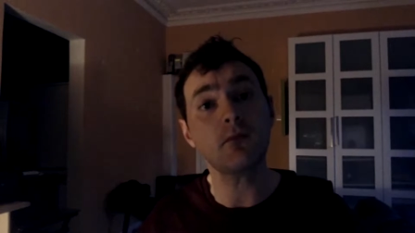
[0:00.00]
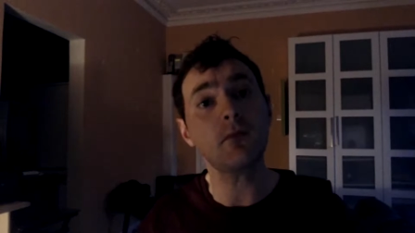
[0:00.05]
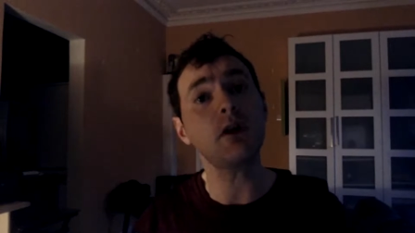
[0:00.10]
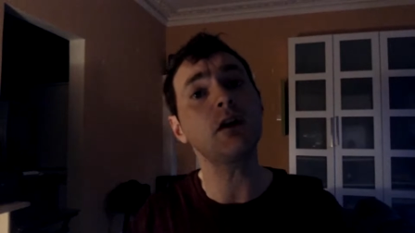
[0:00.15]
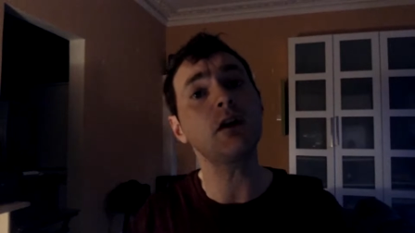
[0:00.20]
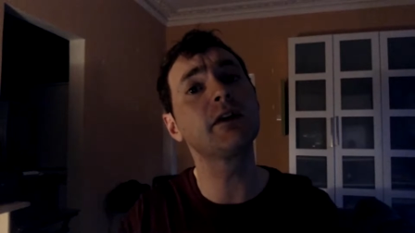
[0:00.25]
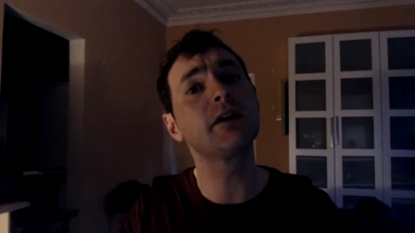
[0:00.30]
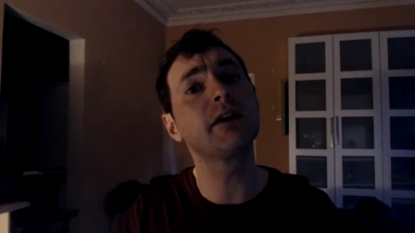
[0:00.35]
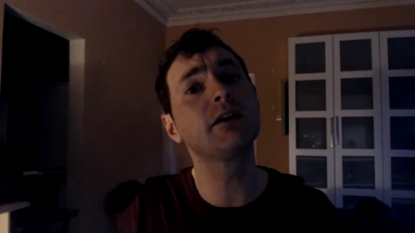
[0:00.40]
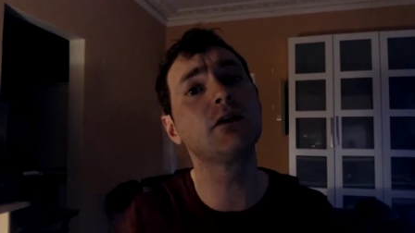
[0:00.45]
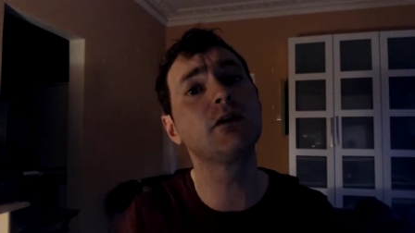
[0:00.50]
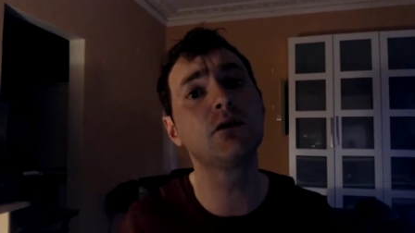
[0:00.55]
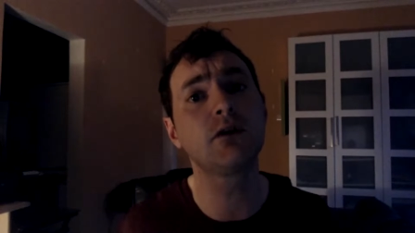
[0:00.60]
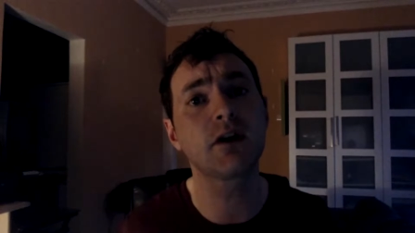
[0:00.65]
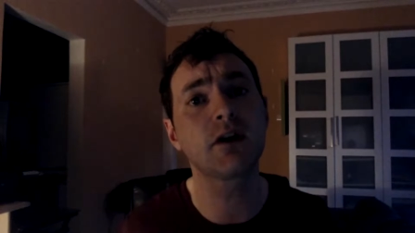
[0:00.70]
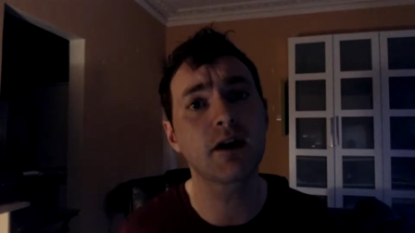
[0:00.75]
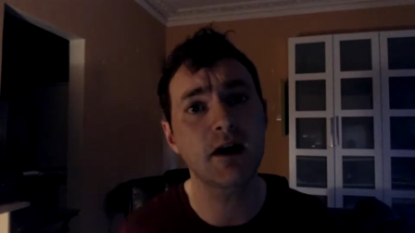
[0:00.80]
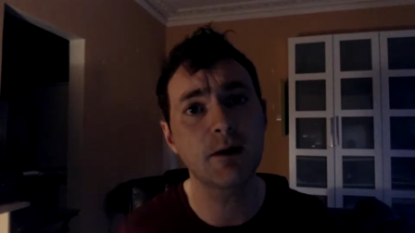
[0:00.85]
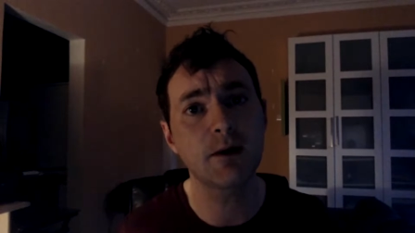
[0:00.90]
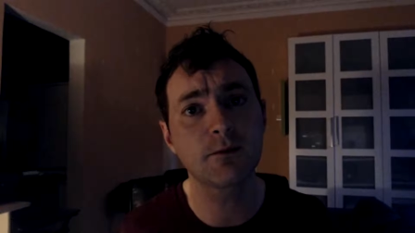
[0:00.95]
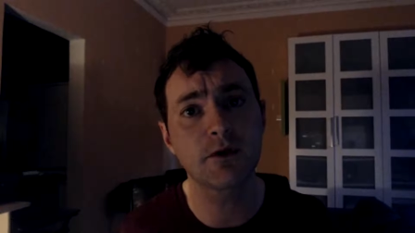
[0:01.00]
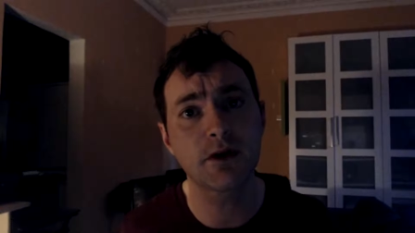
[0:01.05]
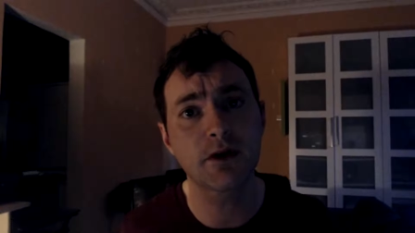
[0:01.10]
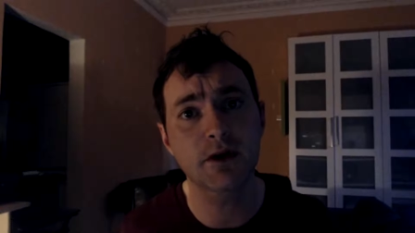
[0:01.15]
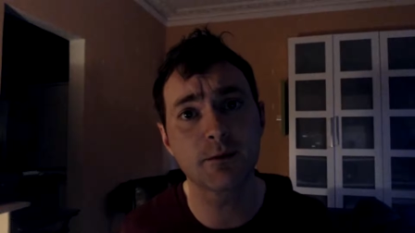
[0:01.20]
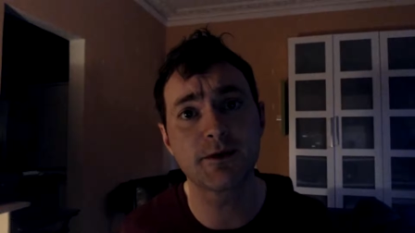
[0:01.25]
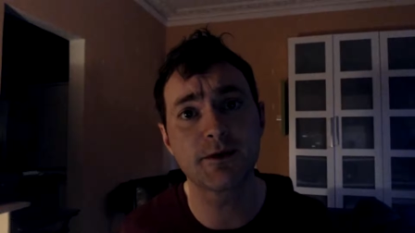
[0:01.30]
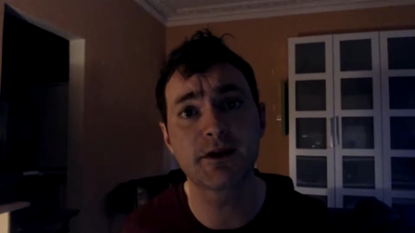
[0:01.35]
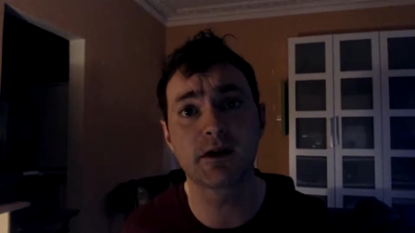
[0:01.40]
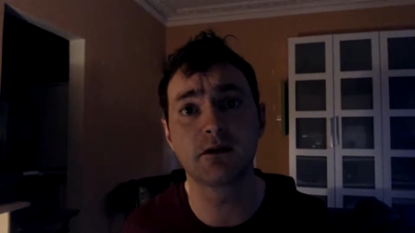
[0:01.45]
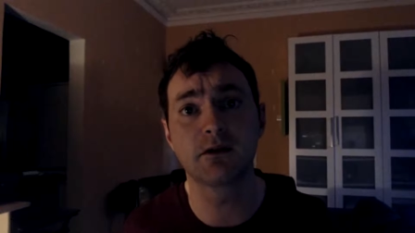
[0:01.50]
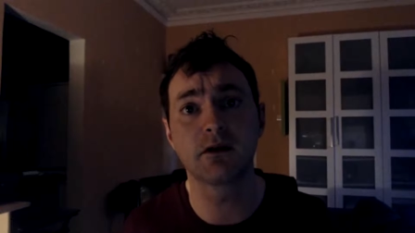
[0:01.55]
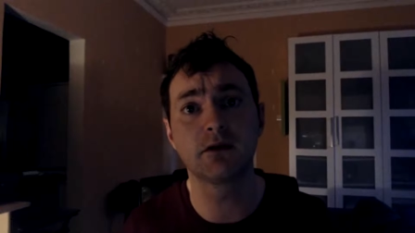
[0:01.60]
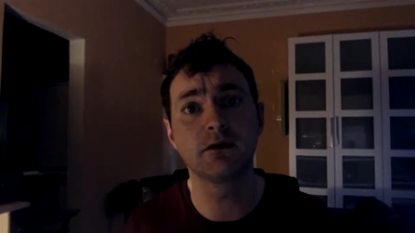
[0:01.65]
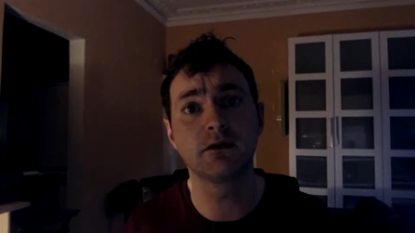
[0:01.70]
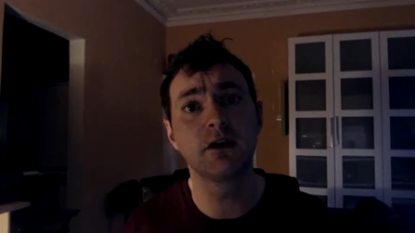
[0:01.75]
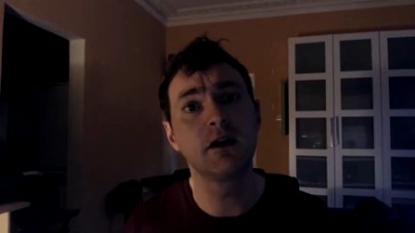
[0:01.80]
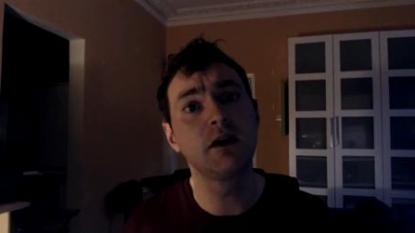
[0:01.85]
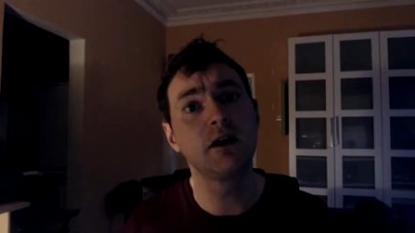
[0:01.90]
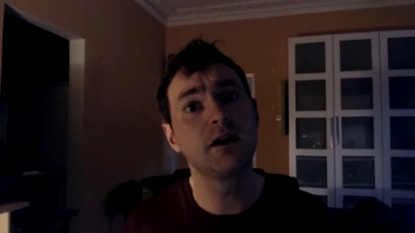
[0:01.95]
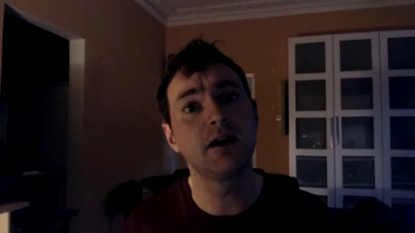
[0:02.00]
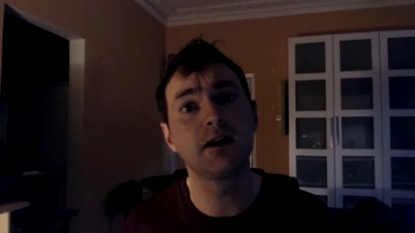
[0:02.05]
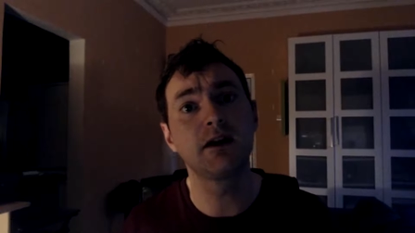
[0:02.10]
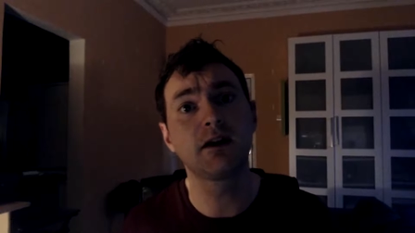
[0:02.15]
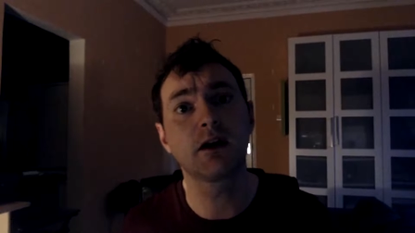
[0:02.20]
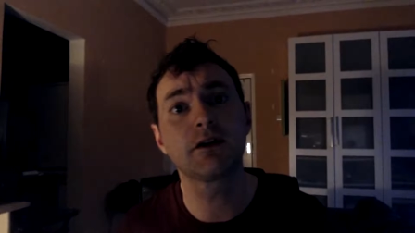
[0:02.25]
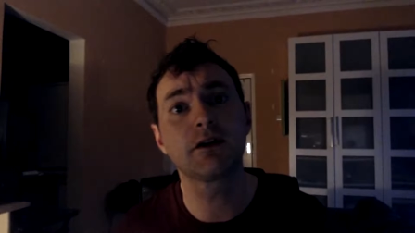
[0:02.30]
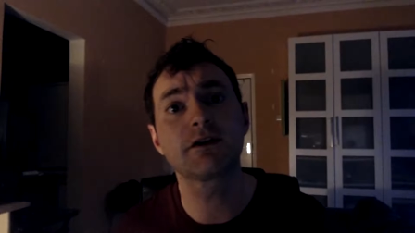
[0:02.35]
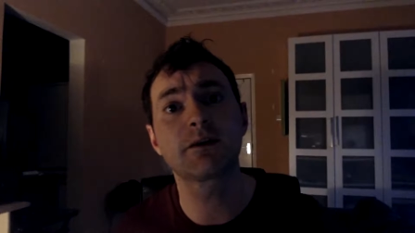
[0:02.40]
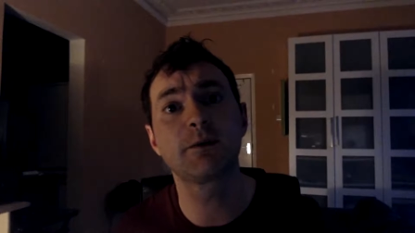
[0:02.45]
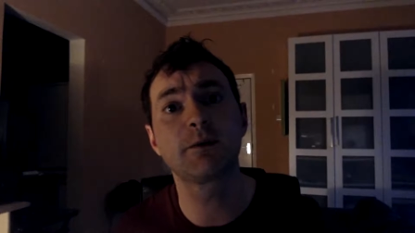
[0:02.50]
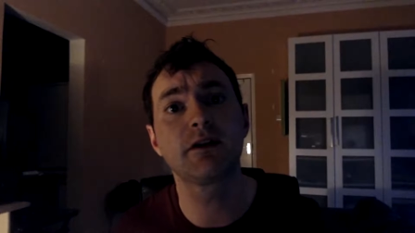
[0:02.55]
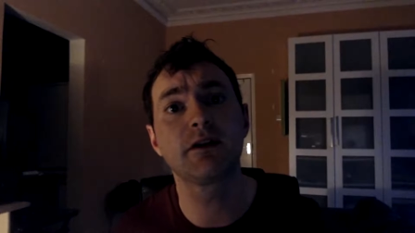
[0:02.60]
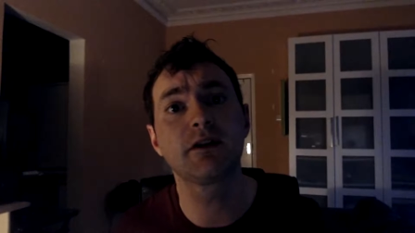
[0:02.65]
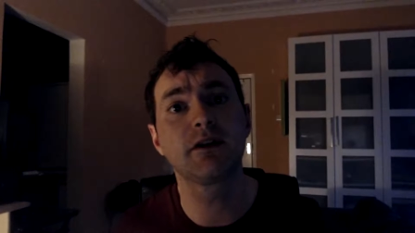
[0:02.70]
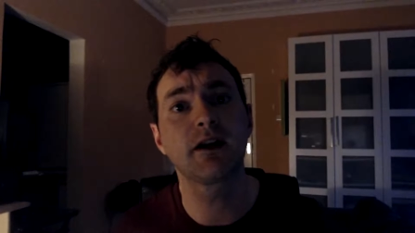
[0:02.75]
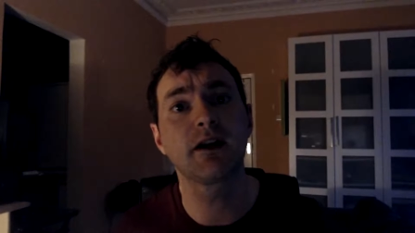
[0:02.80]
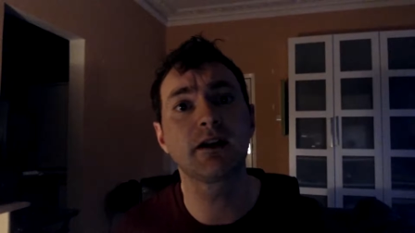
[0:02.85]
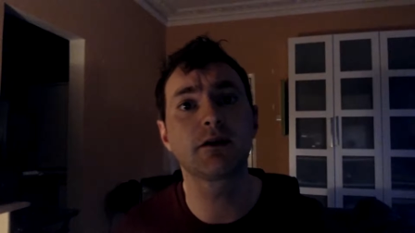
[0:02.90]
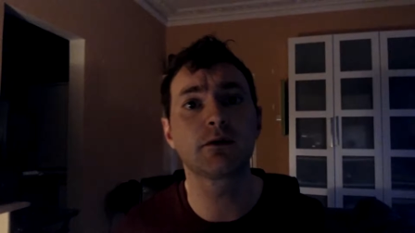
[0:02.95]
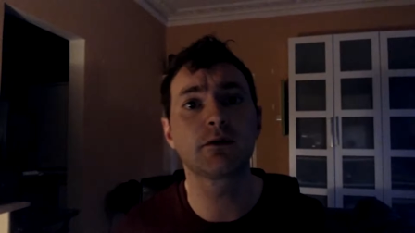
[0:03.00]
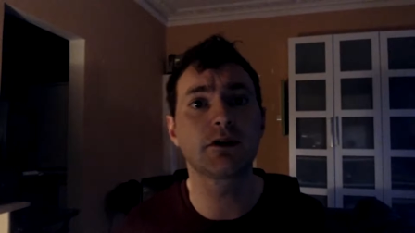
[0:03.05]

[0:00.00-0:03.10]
And then Unai Emery comes in, and he can't speak the language,